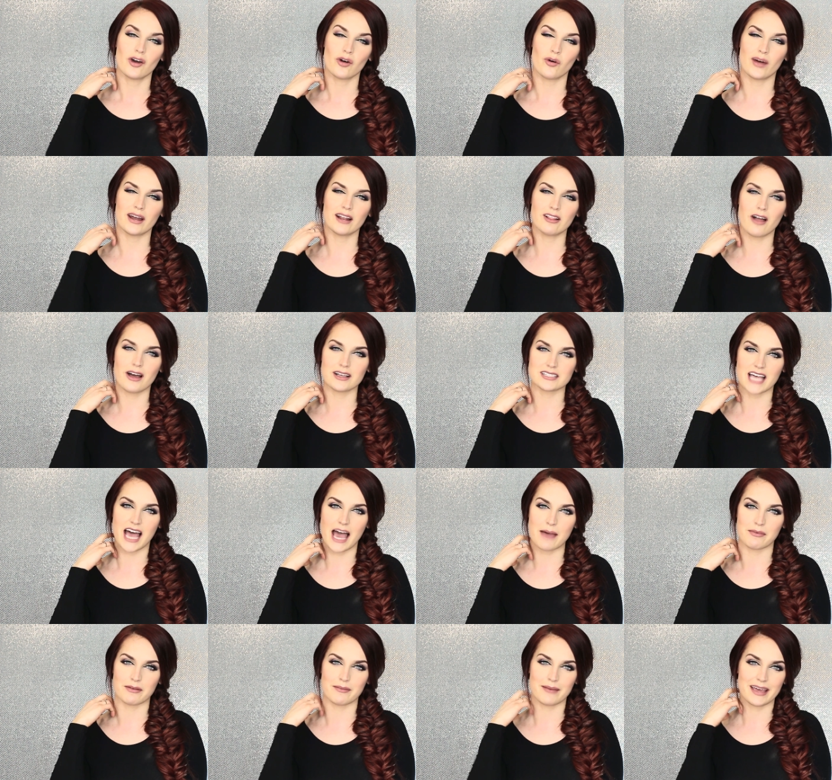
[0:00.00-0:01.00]
quite a long
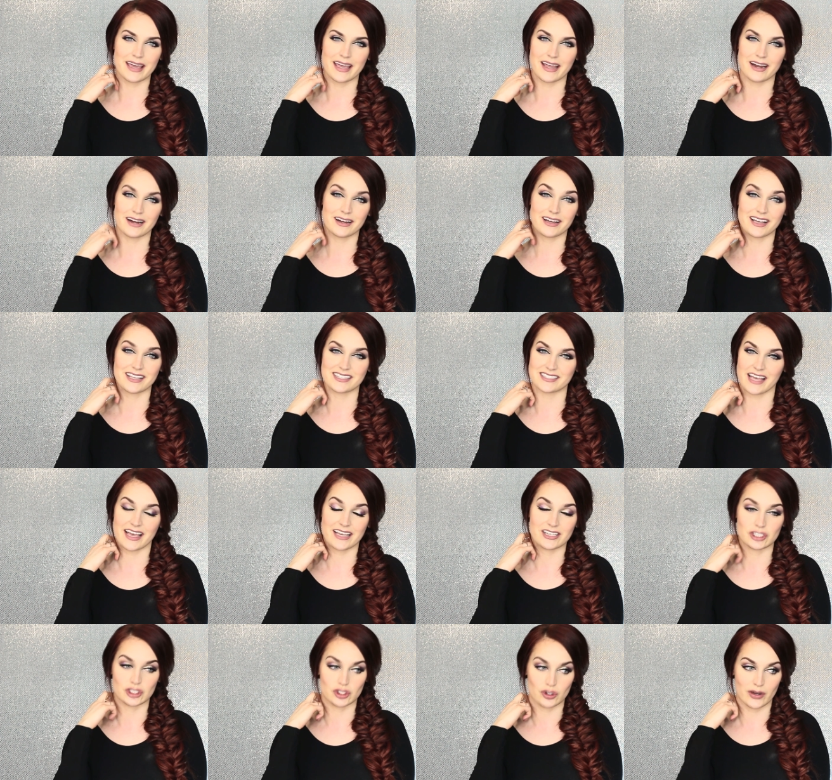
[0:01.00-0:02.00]
time on my hair because I
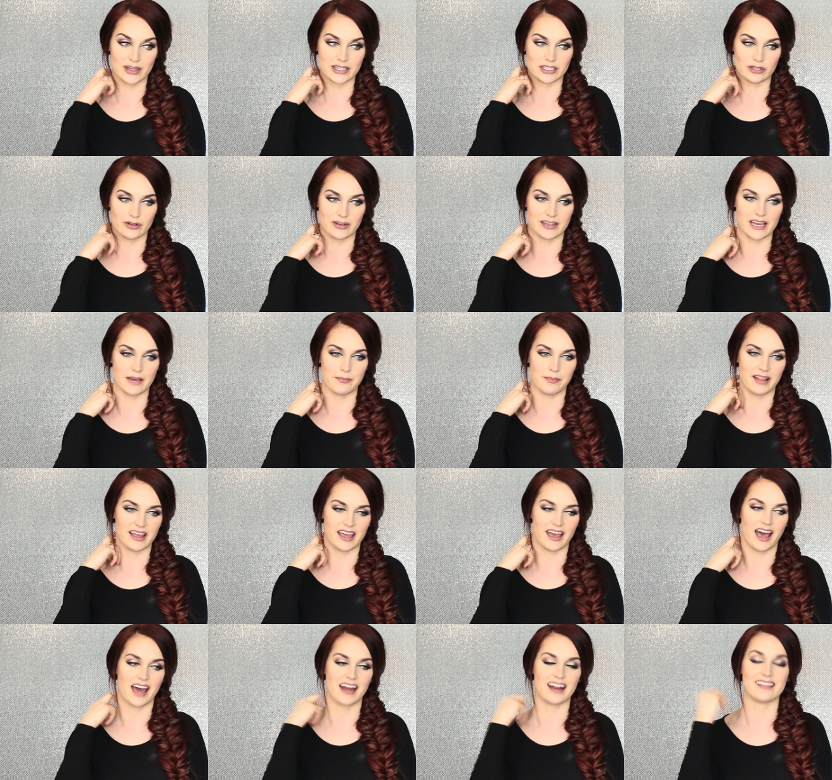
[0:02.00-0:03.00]
enjoy doing it but
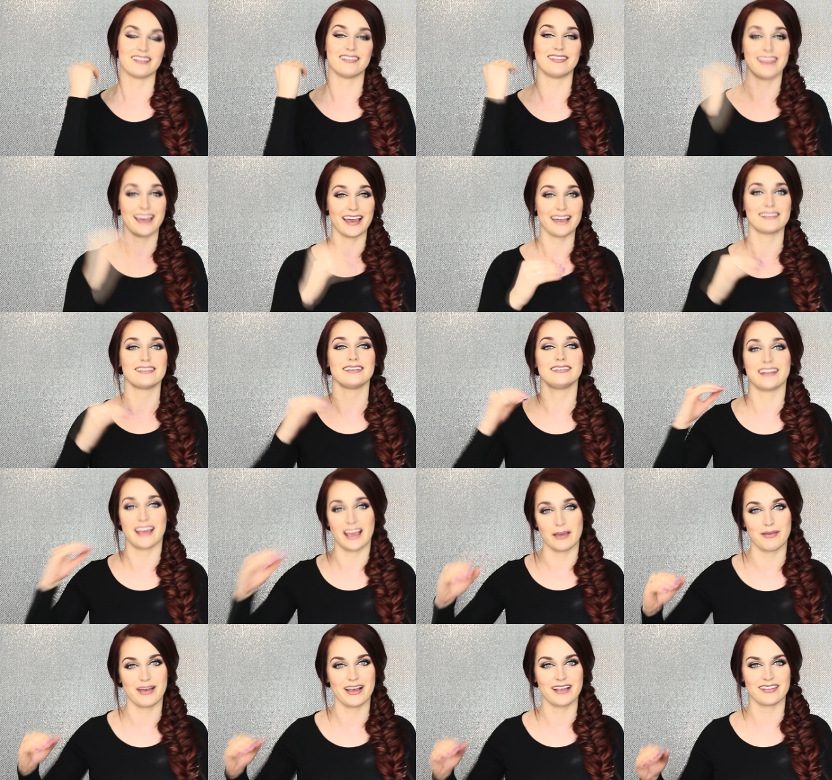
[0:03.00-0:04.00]
like on a day to
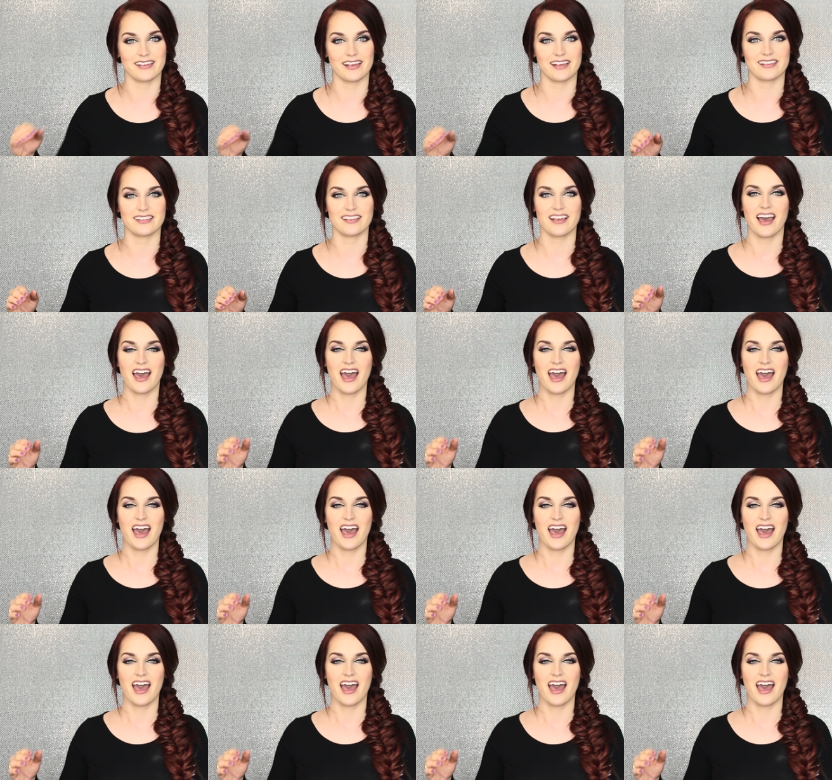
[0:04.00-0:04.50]
-day basis